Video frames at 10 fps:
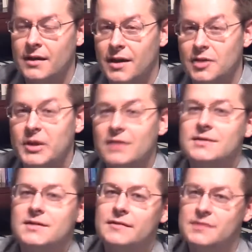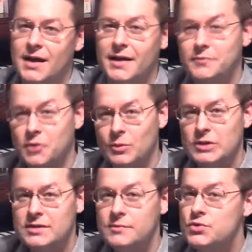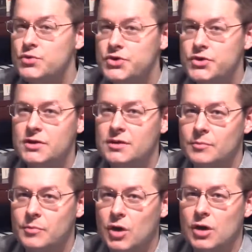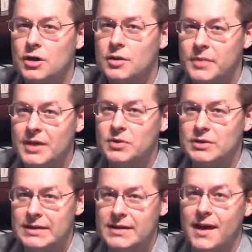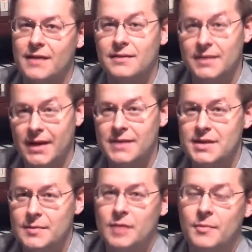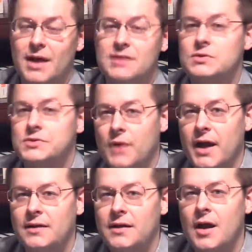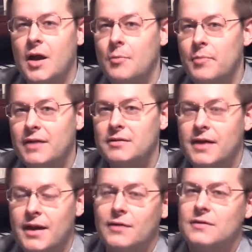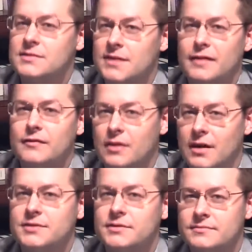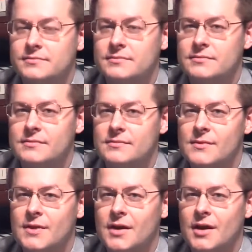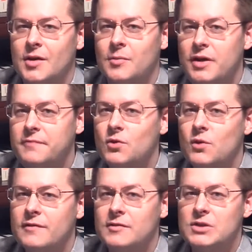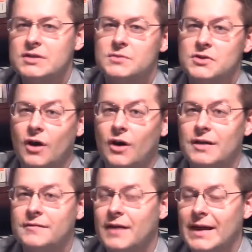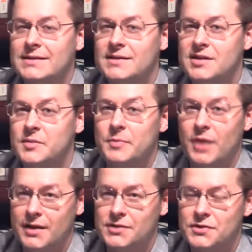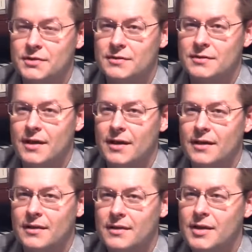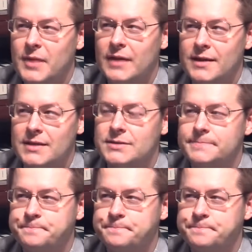Now, to be on the safe side, if you're a Muslim, you shouldn't burn people to death, in case Ibn Abbas was right. Better to err on the side of caution. But if you're one of the Muslims calling for ISIS to be punished, think about this.